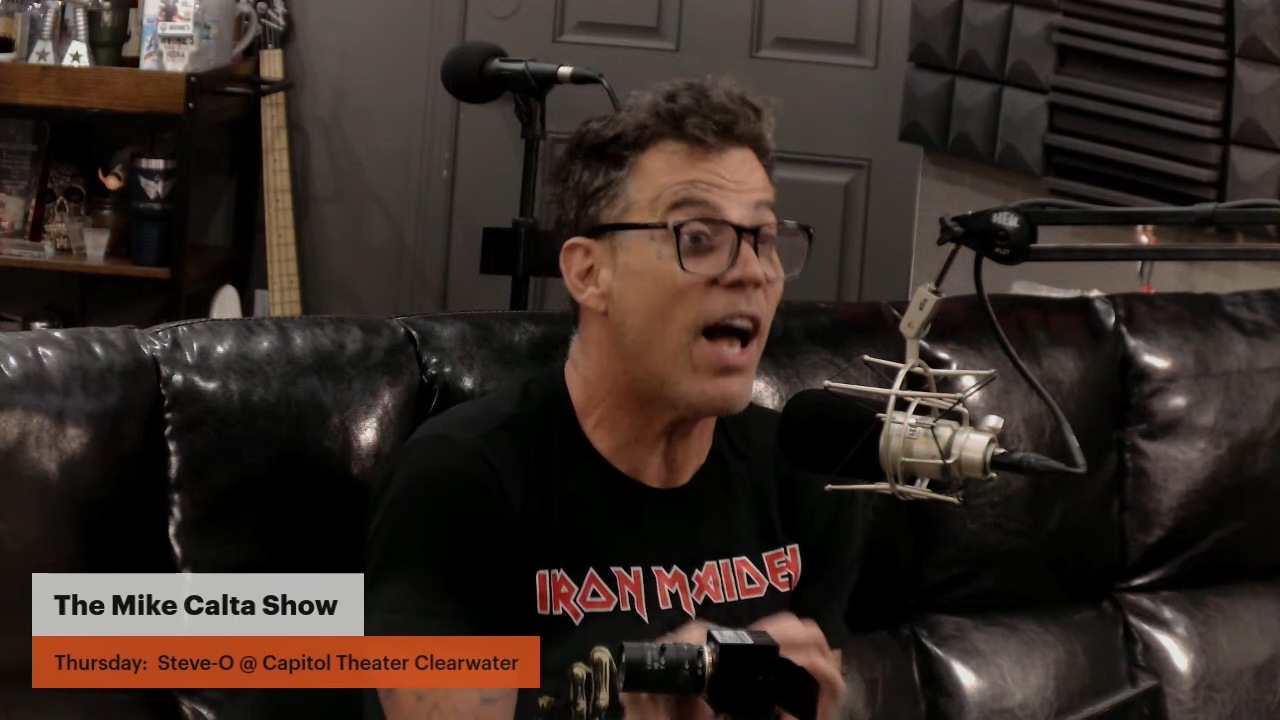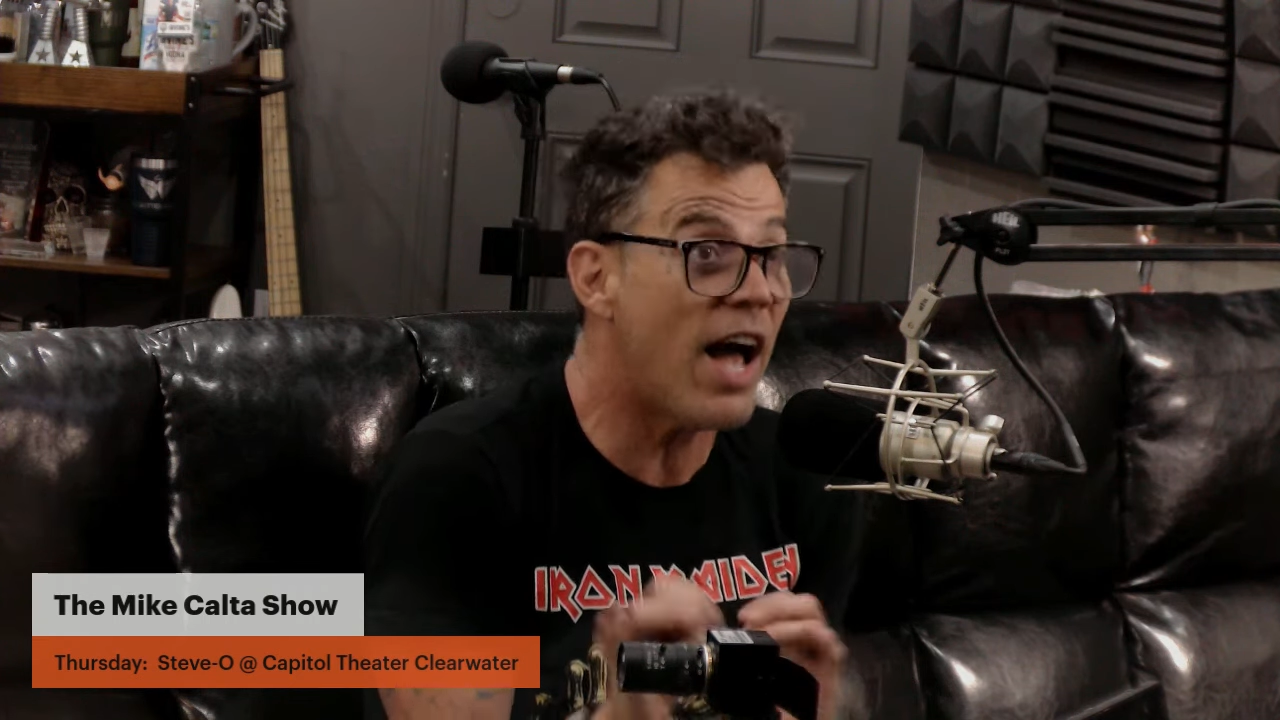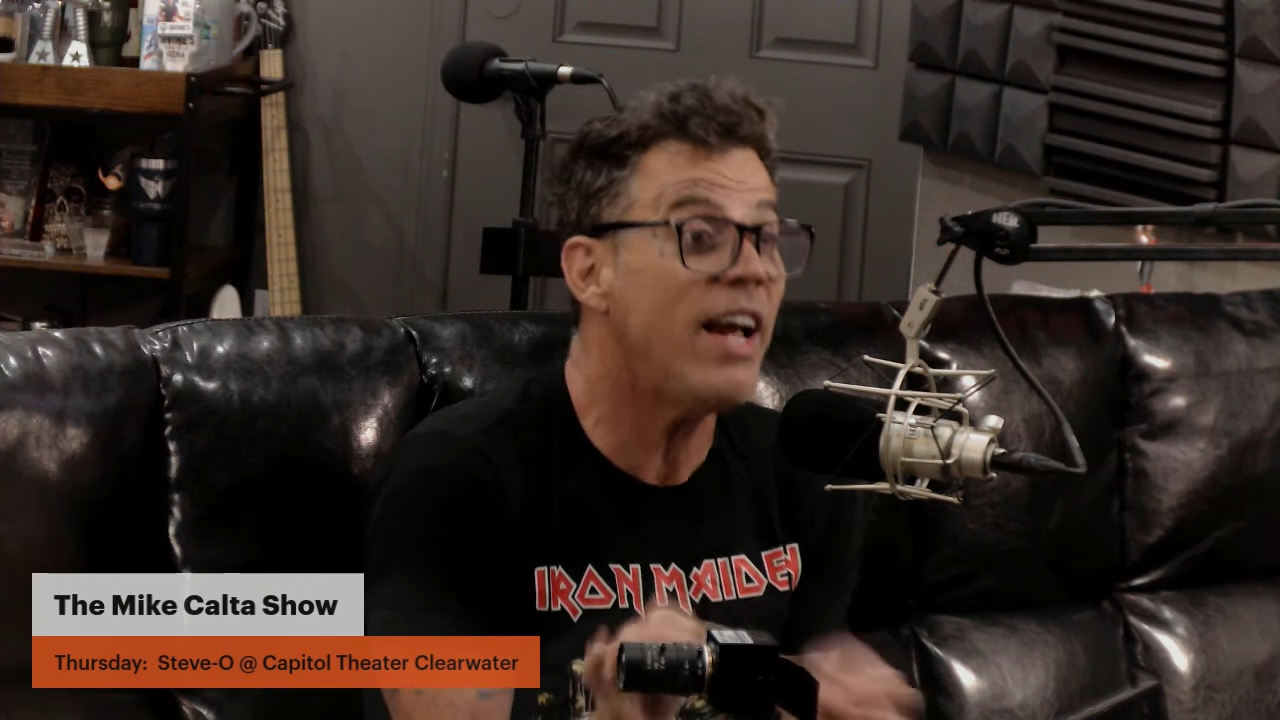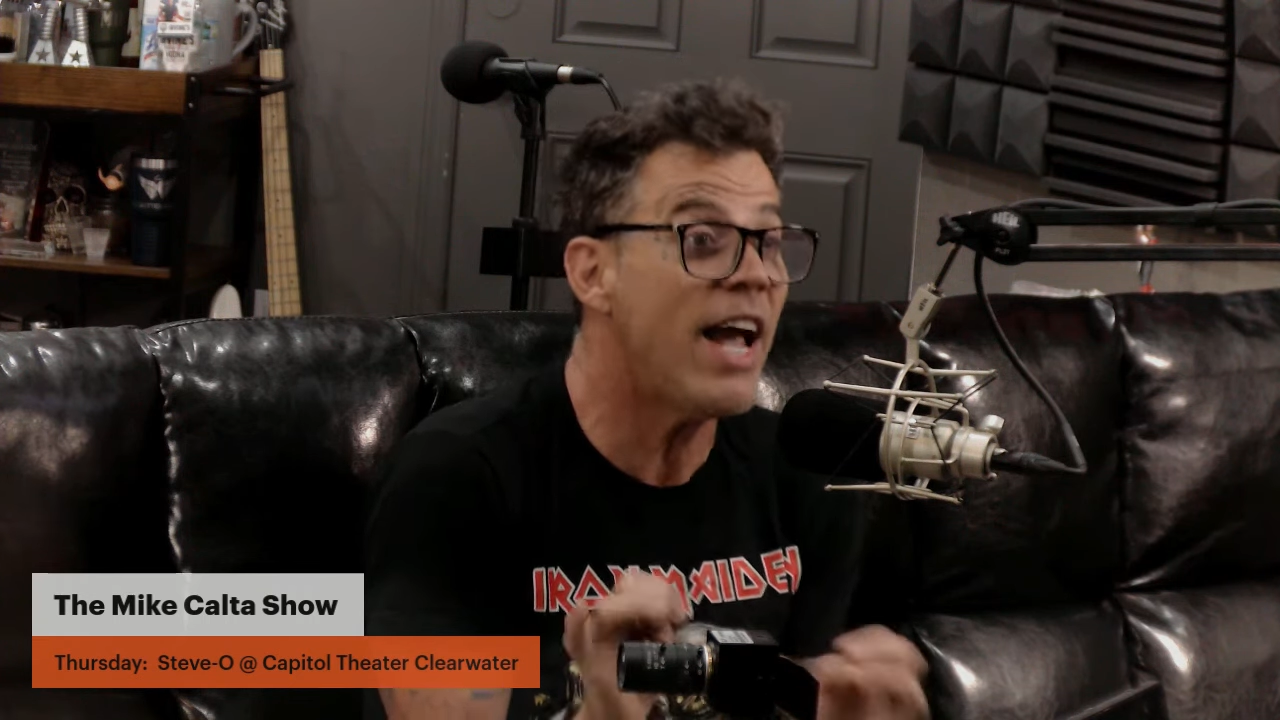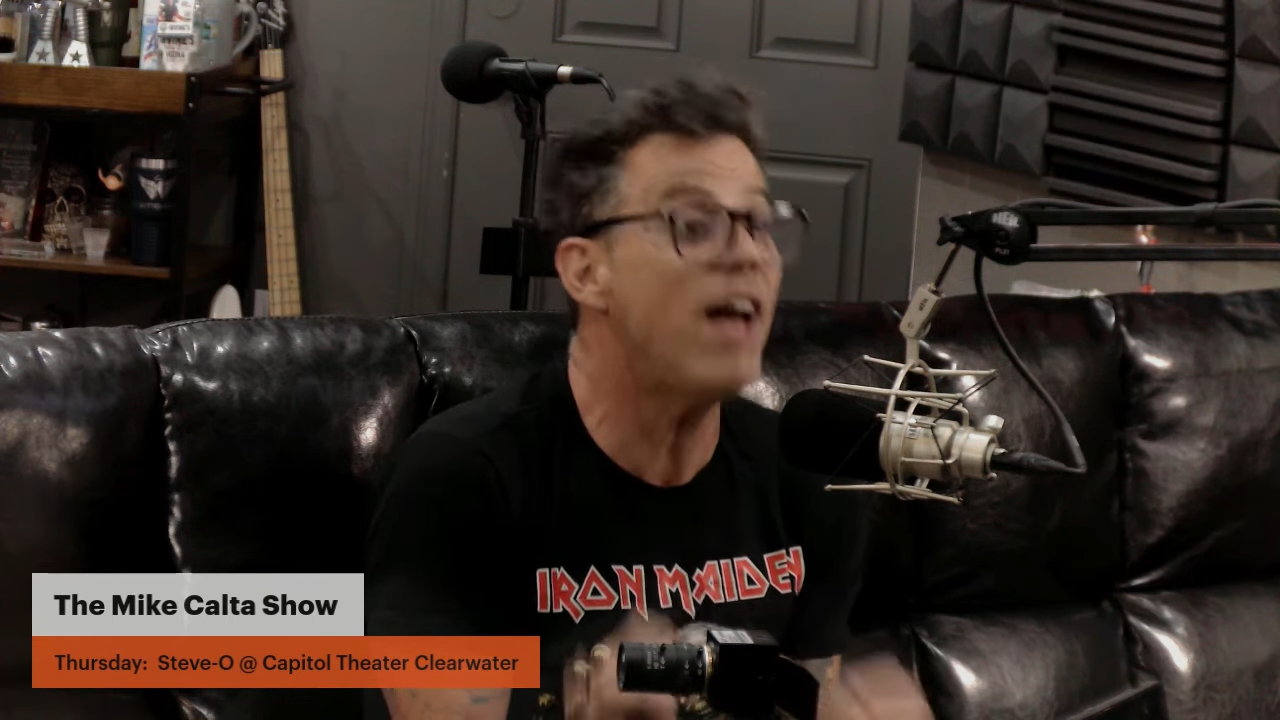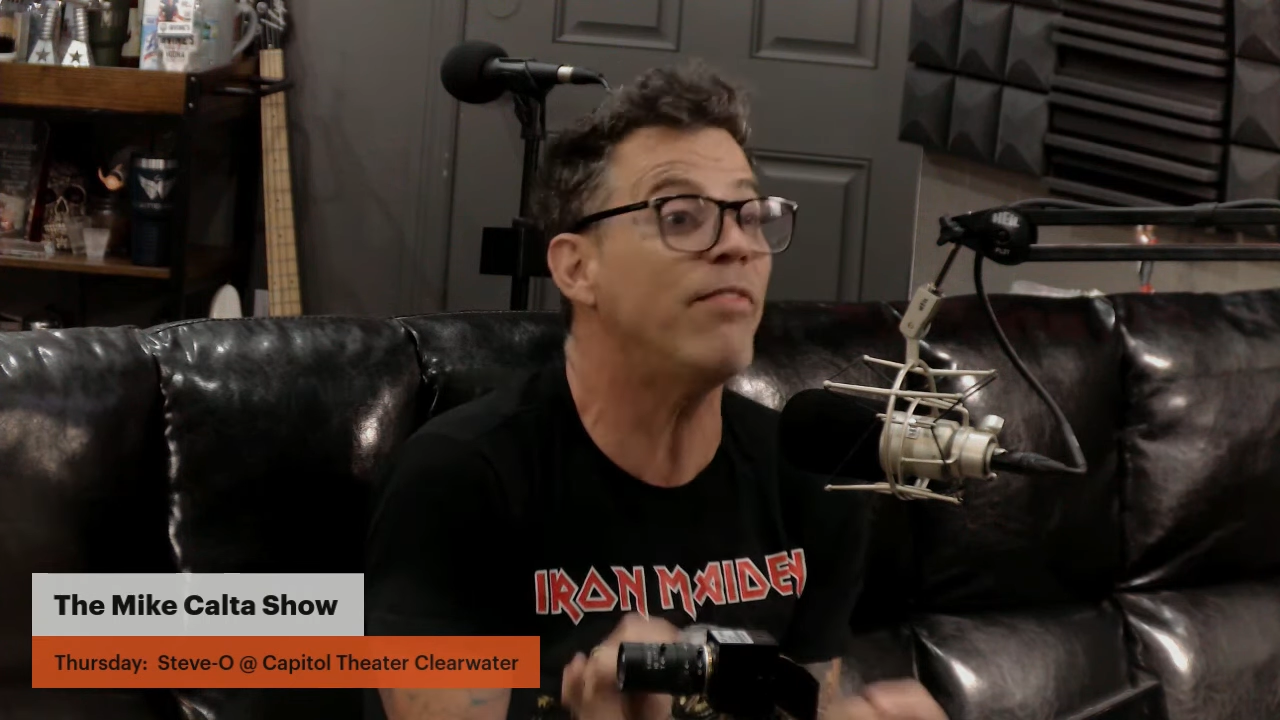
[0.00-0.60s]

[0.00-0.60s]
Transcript: I have it.